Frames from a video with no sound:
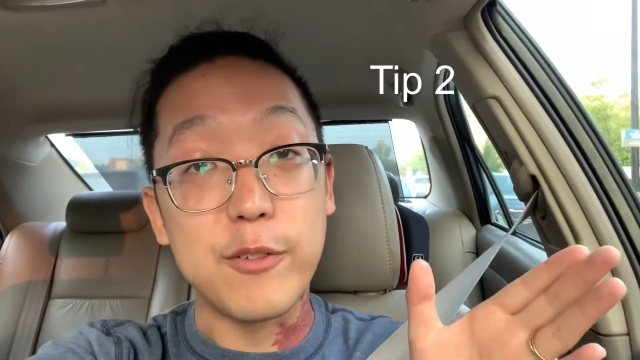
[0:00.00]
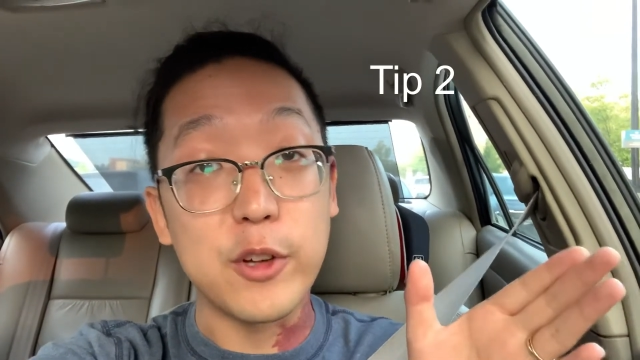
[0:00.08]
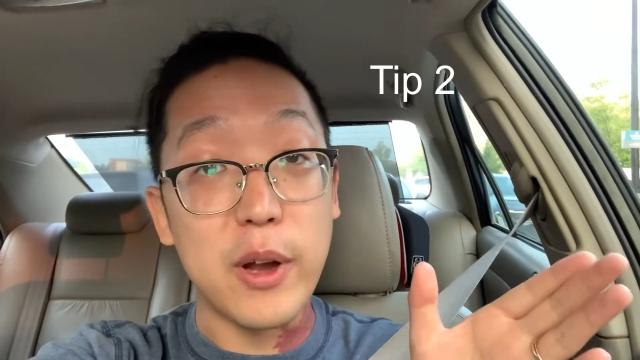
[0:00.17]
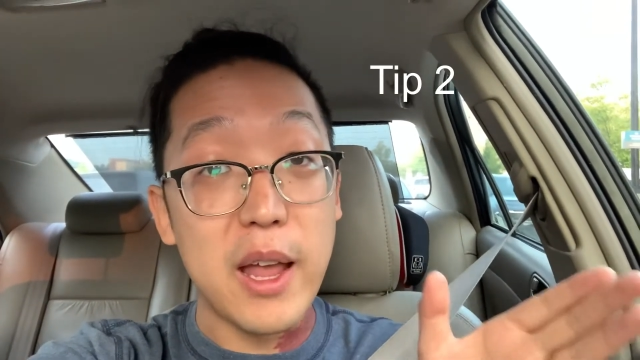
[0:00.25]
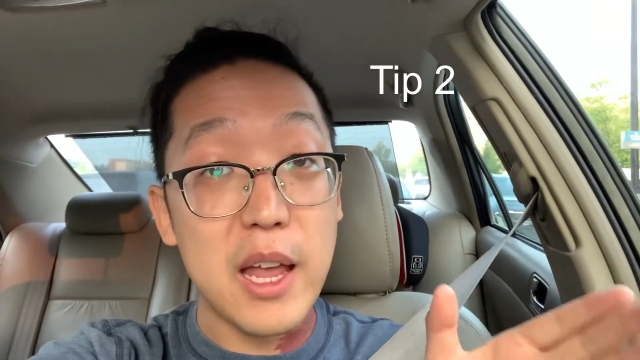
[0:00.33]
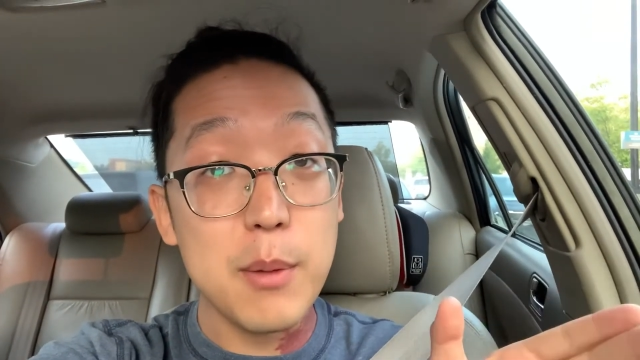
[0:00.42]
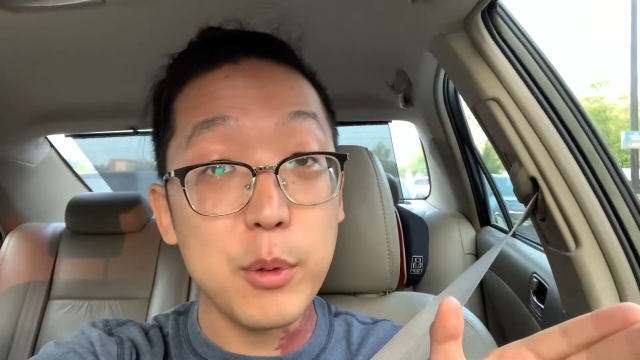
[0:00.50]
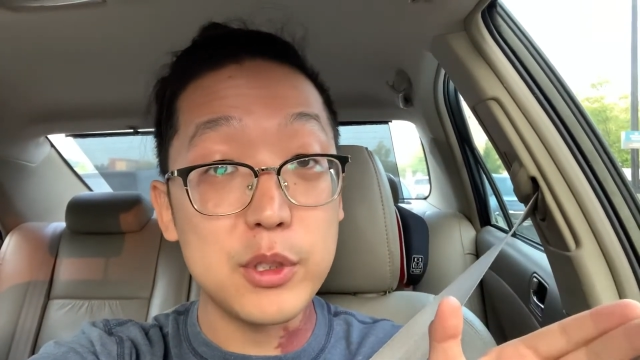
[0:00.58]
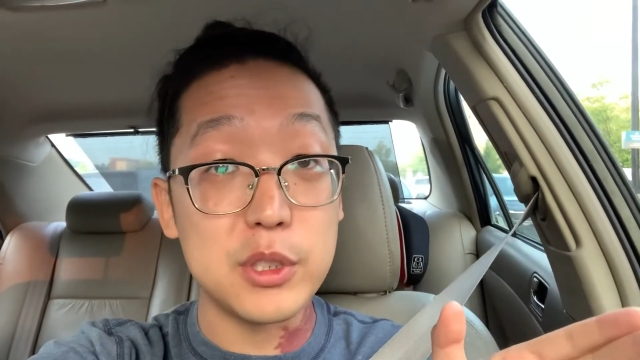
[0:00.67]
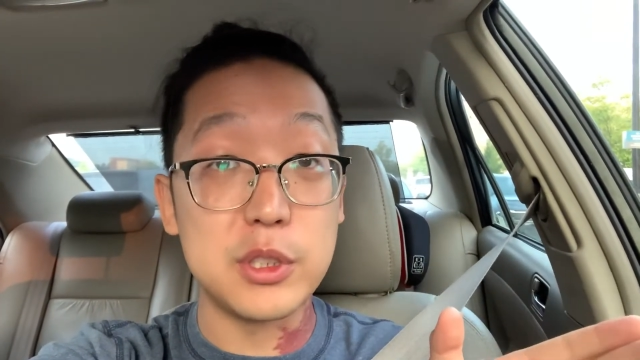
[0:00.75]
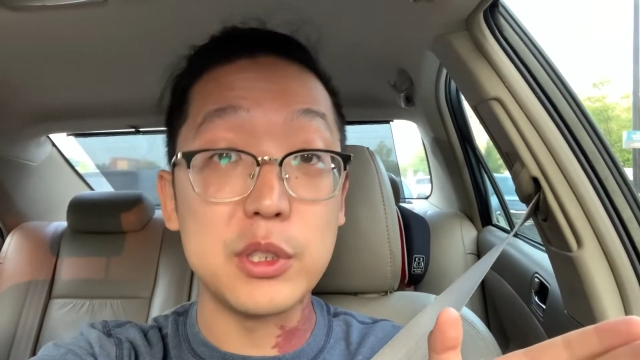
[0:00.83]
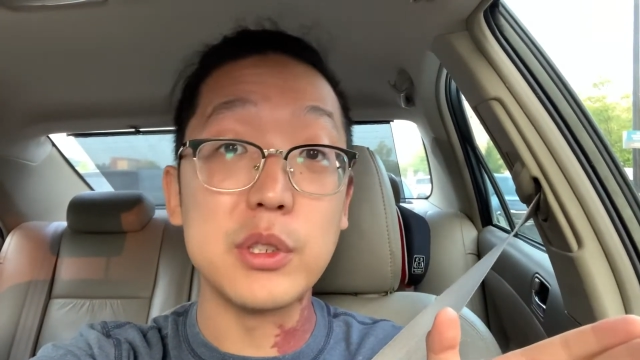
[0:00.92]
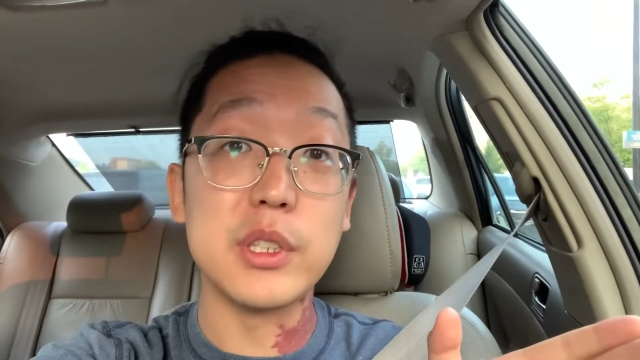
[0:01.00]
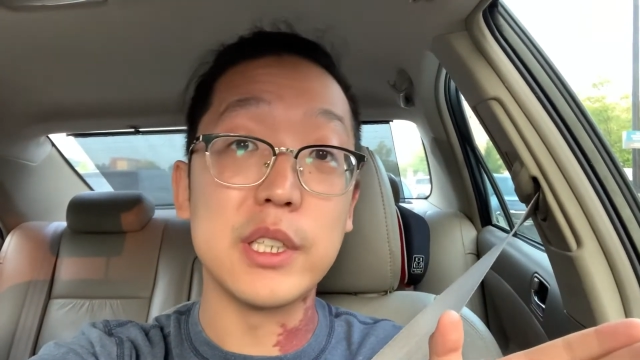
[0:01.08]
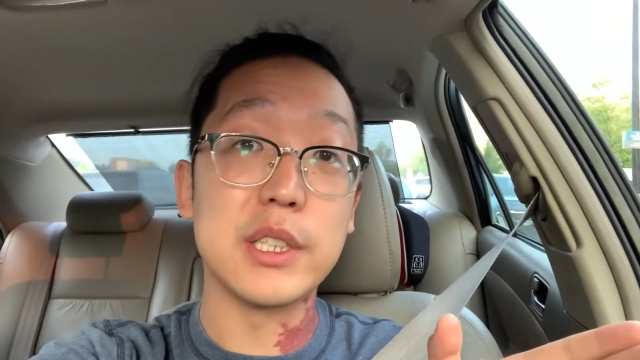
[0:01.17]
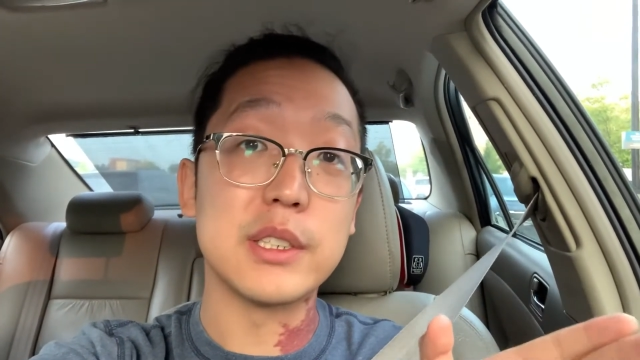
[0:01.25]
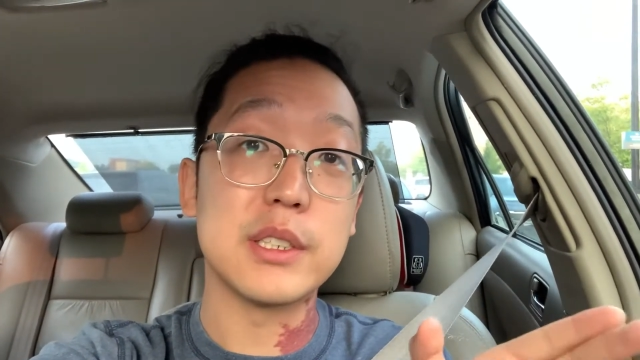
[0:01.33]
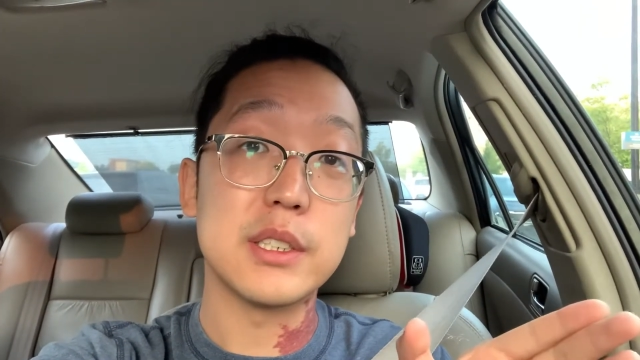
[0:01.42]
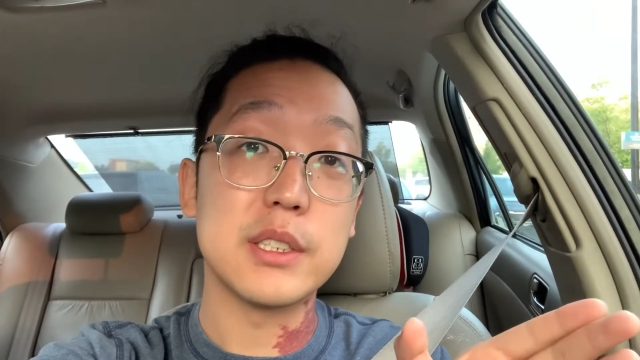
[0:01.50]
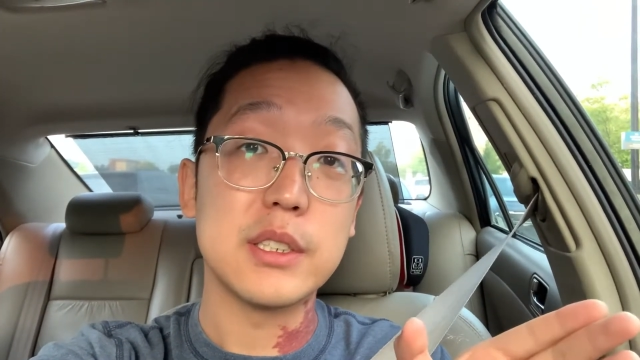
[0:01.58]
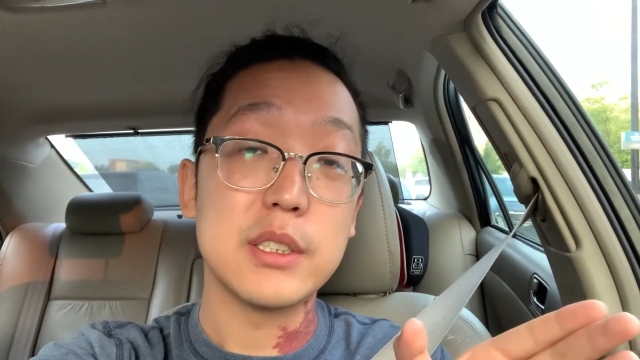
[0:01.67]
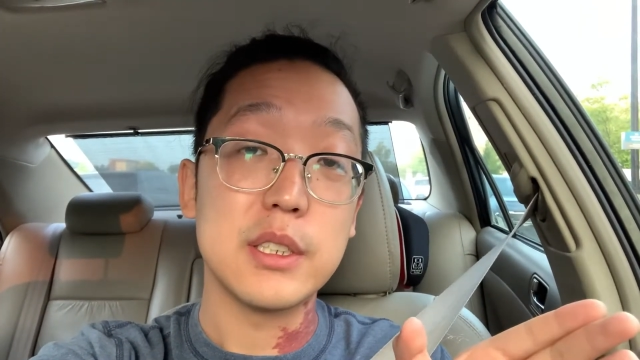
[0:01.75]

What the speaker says: you're able to do this,